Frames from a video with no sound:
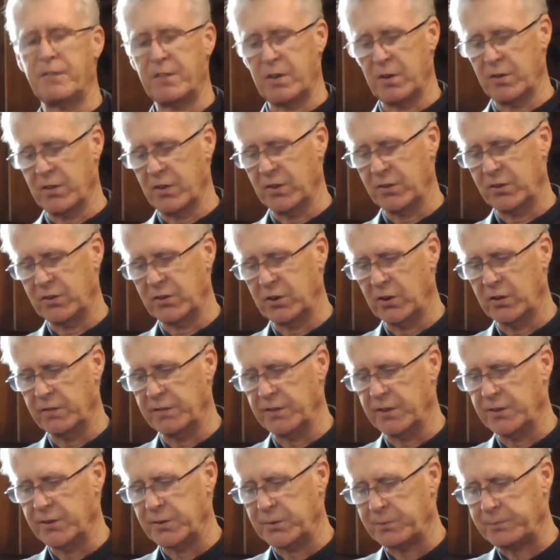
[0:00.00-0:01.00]
After the
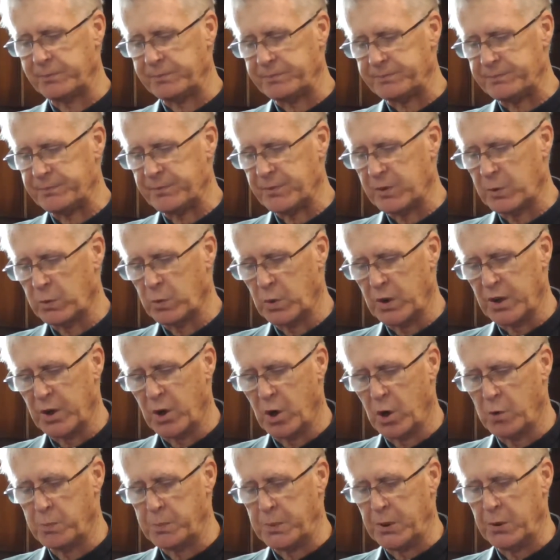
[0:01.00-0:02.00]
service,
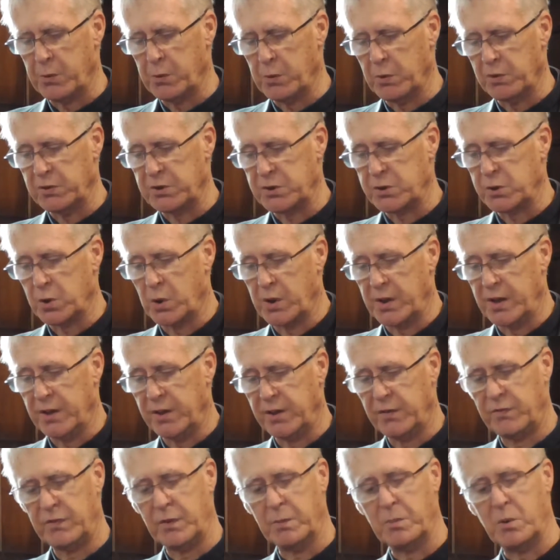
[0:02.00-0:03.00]
we hope you will
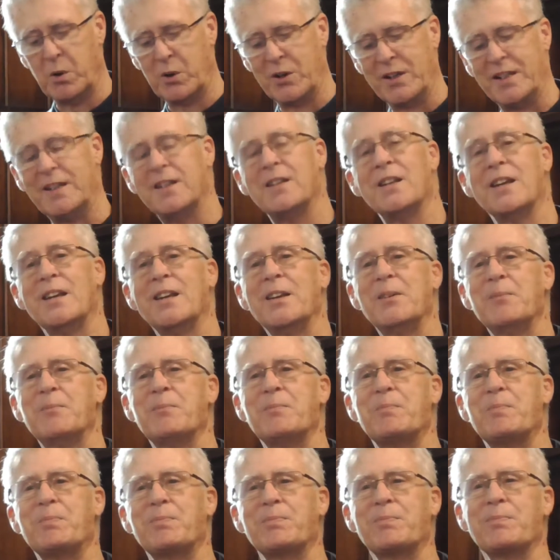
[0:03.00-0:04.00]
join us for morning
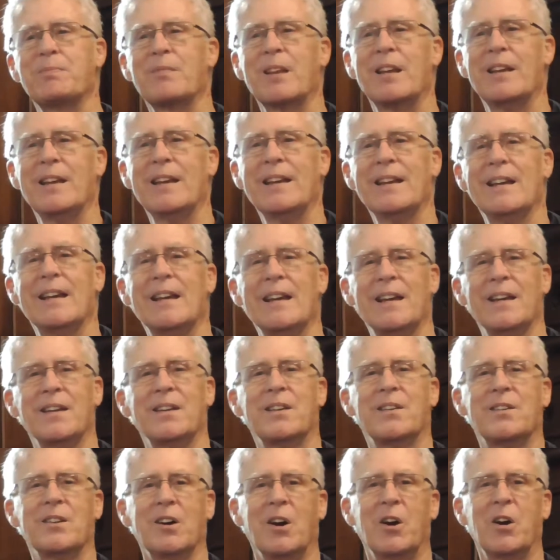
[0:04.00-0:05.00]
tea.
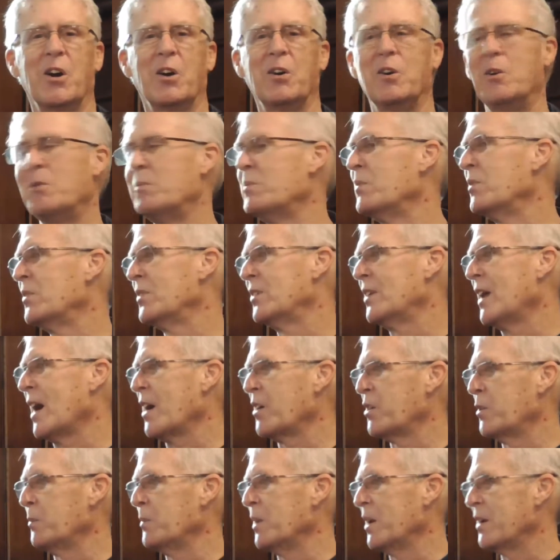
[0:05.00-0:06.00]
It's our
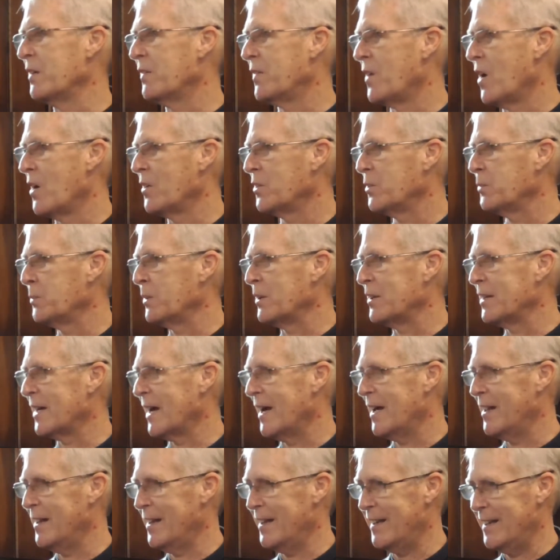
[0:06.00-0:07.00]
sacrament of
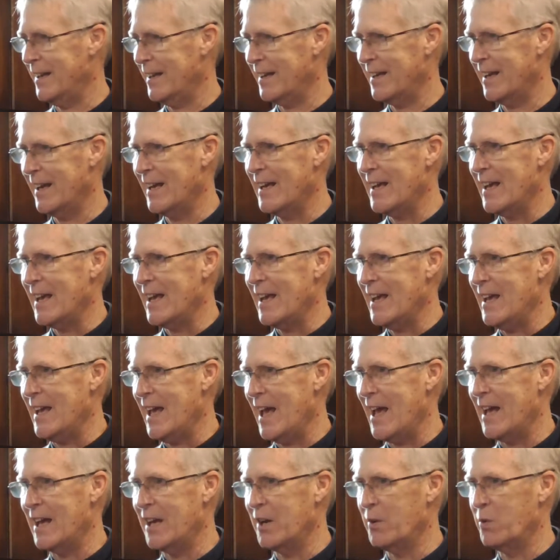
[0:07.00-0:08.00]
hospitality,
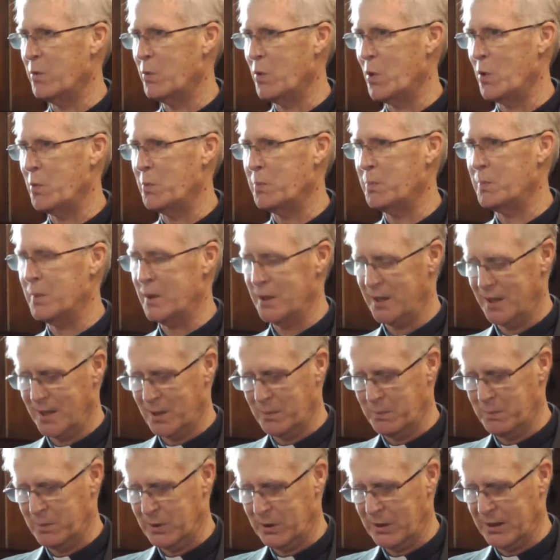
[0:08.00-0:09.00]
and it won't
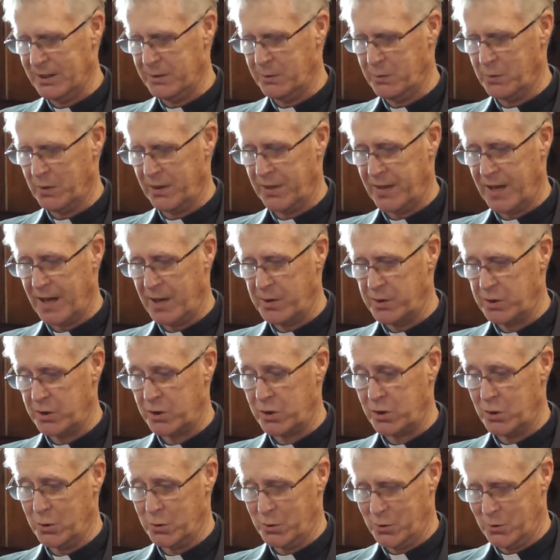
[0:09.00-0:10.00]
be complete
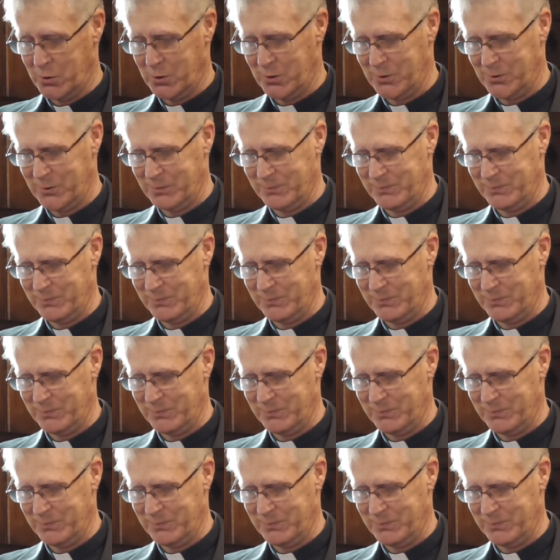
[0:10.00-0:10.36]
without you.